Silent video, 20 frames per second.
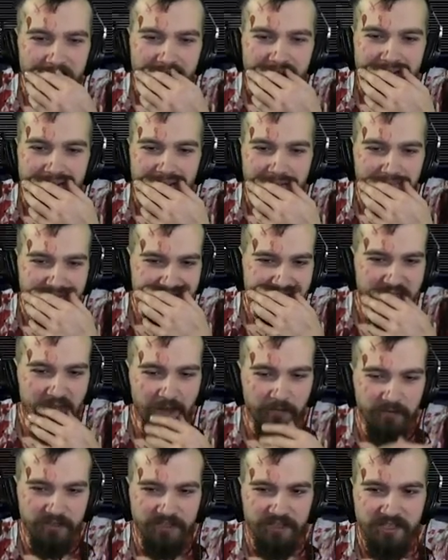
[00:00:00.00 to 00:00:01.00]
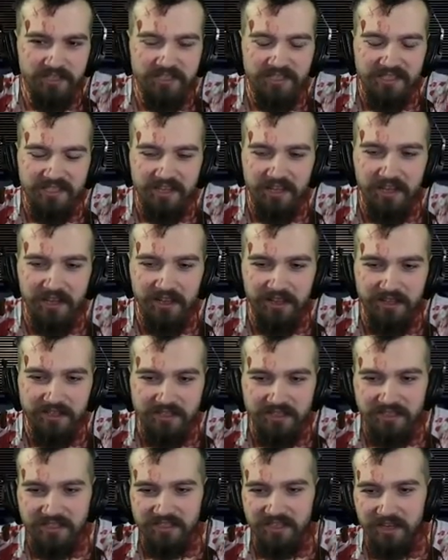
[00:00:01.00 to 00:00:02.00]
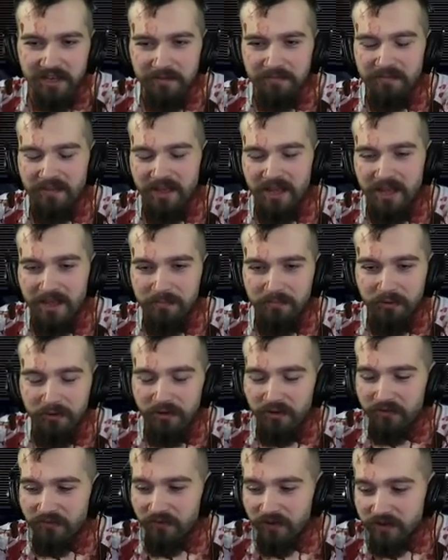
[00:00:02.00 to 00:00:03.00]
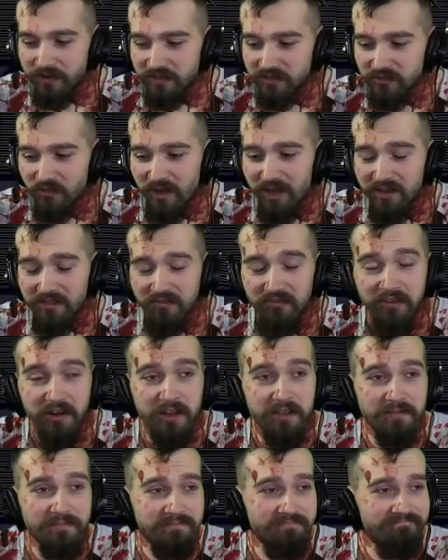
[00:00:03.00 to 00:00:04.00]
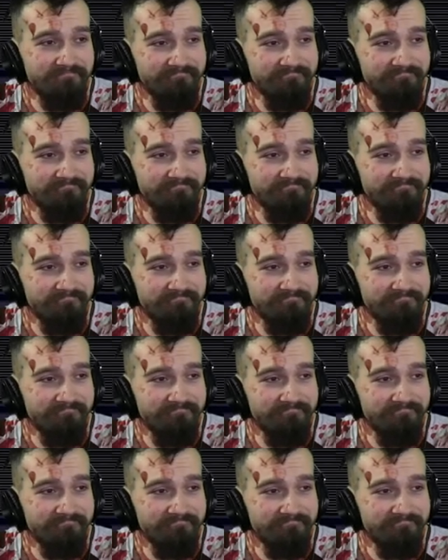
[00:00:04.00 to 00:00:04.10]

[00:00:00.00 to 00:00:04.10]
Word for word: Nope, instead we're just stealing some poor fucker's wedding ring.